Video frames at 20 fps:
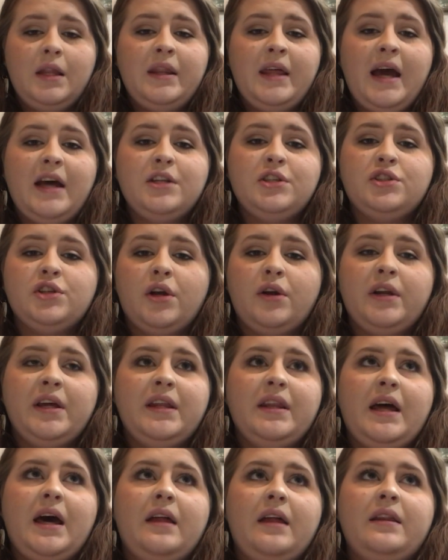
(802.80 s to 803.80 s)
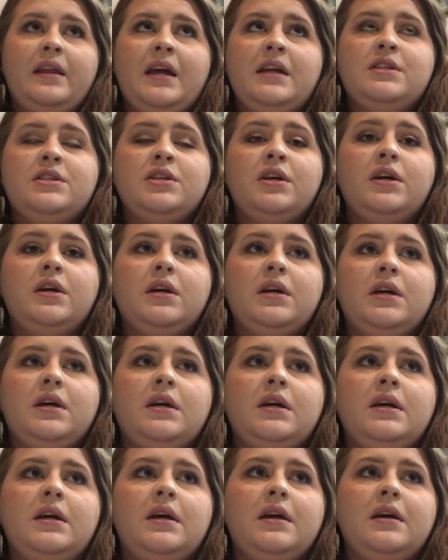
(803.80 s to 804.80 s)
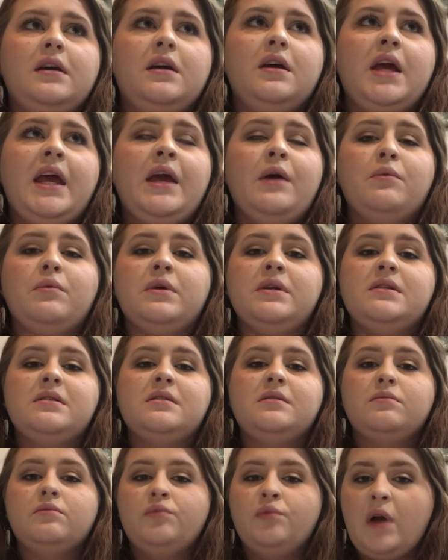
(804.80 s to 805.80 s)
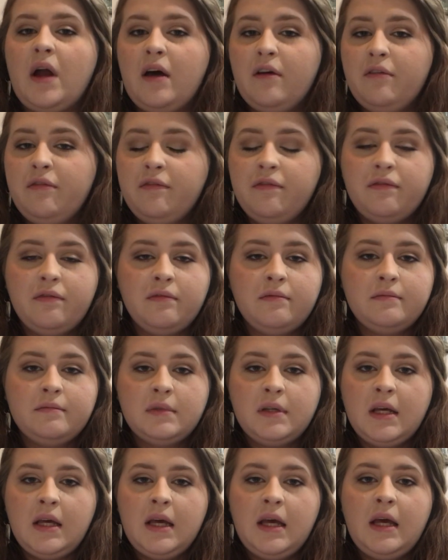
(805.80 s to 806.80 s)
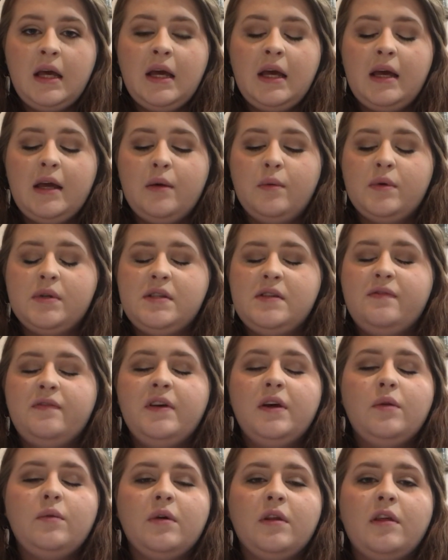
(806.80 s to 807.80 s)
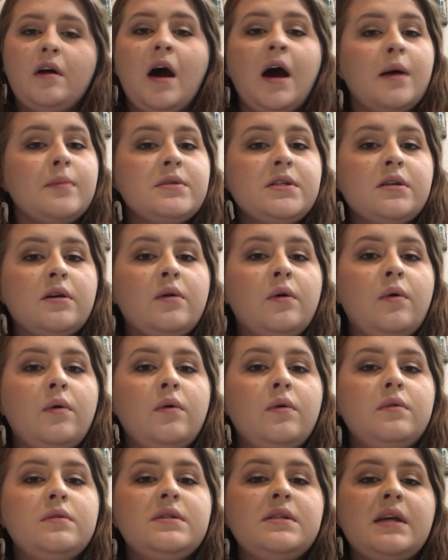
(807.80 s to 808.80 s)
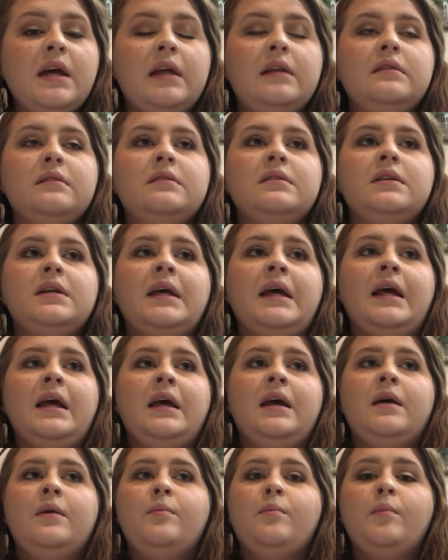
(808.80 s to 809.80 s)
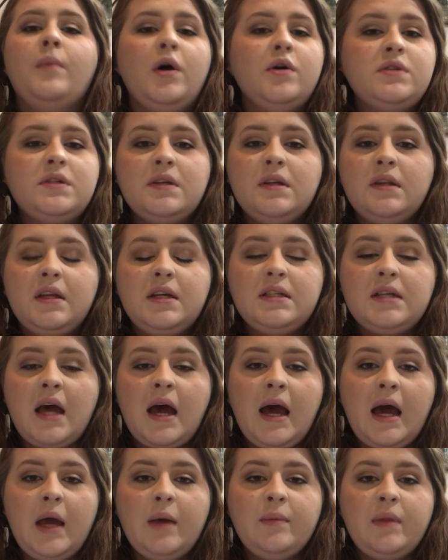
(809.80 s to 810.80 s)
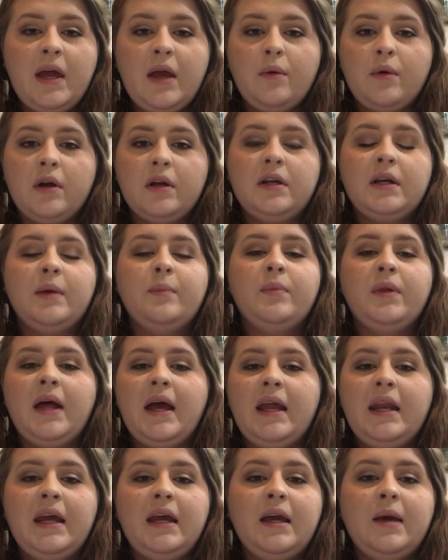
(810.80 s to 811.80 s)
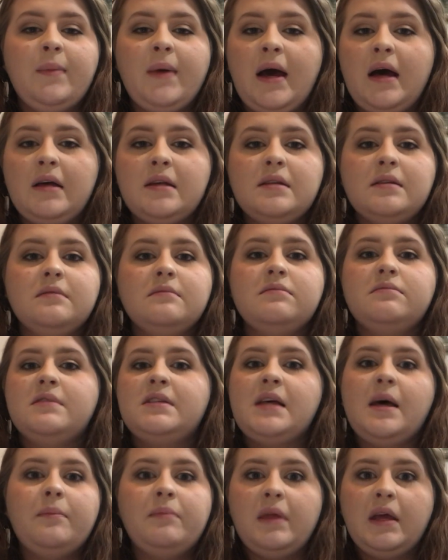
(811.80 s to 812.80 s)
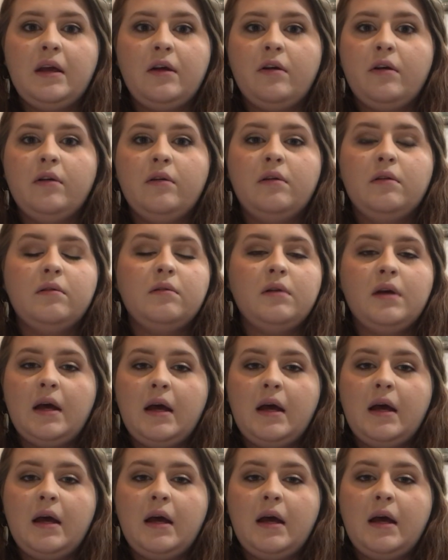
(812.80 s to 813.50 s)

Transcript: That journey that they took, it was rough. It was filled with obstacles, and most of the time they were complaining about something, or